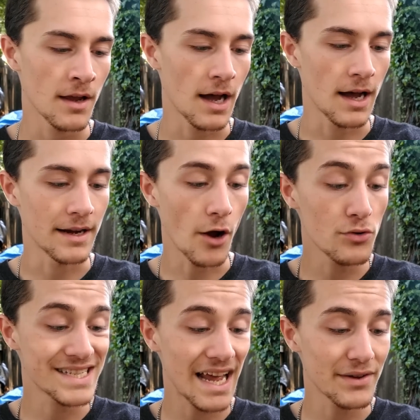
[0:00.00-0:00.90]

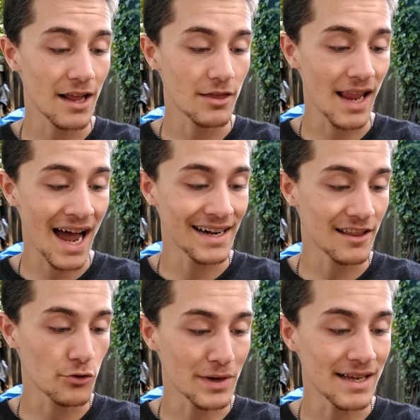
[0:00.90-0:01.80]

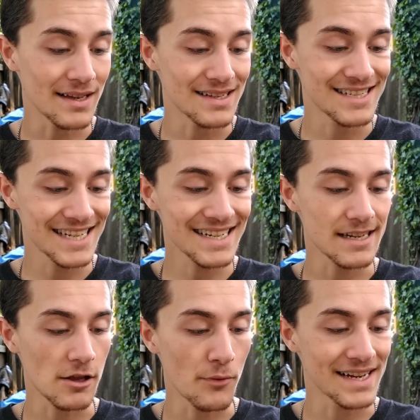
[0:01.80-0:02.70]

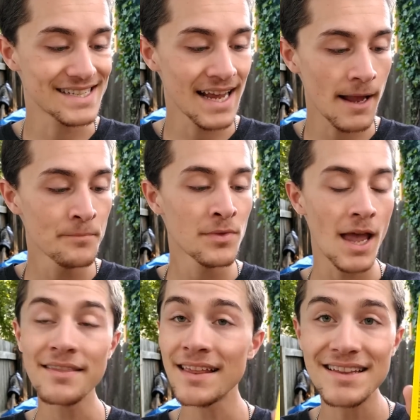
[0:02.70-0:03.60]
07936 USA.
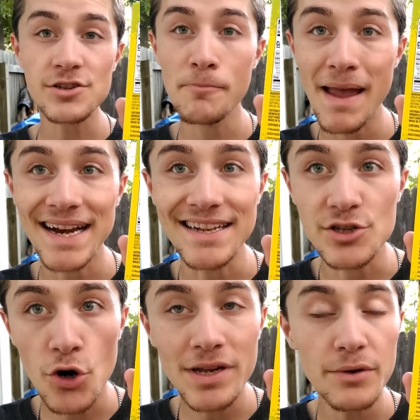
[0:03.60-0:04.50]
And then these are made in
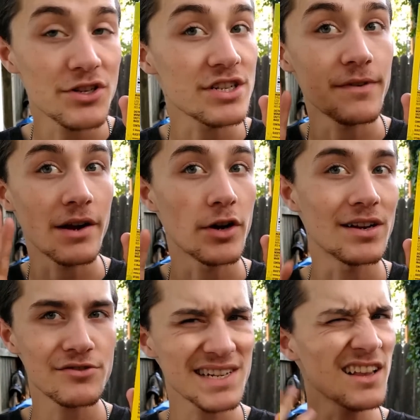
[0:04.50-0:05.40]
Turkey, which is very, very
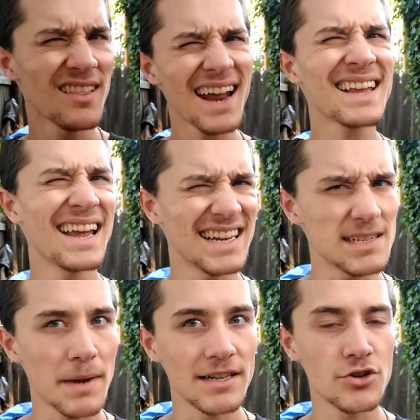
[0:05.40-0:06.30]
interesting. A lot of candy
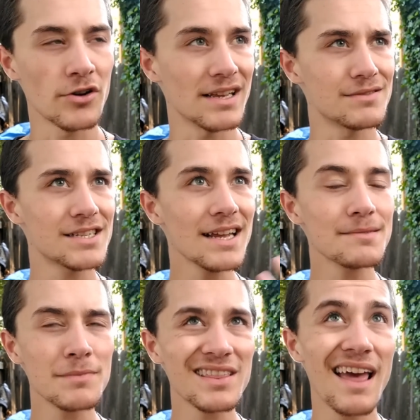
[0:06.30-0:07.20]
is made in Turkey.
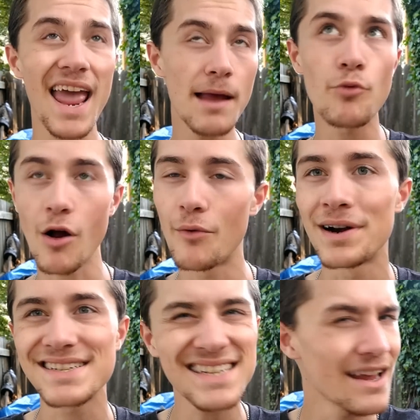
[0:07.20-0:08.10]
Same with Hebrew, I
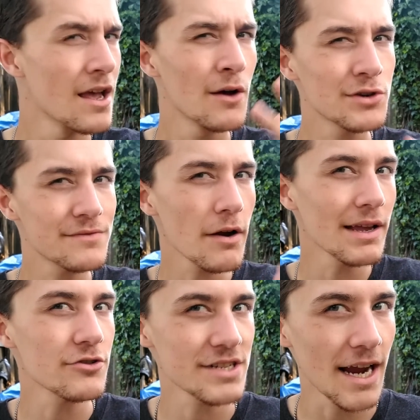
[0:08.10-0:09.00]
want to say, which is
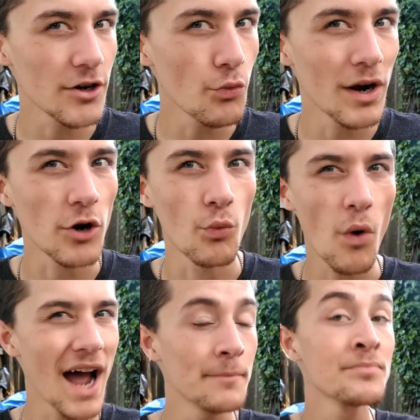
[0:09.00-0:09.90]
very interesting. I do wonder
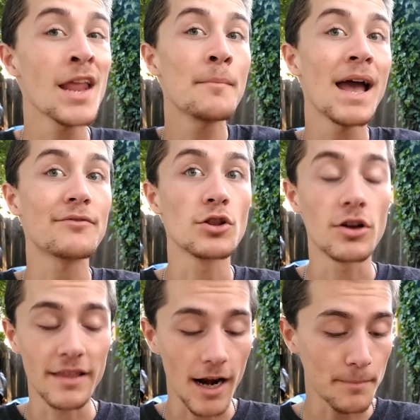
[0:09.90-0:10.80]
why. I might have to
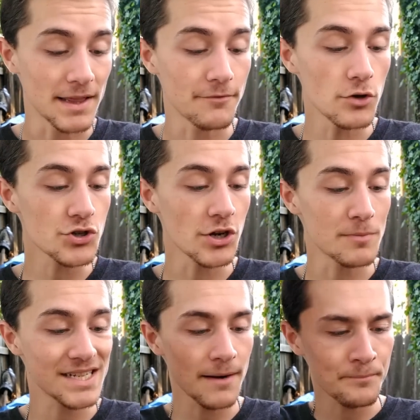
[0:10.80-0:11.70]
look that up in the future, you know
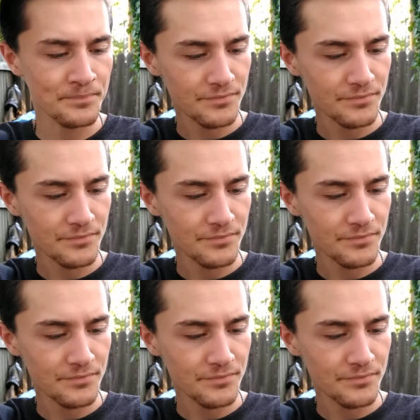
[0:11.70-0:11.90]
what I'm saying?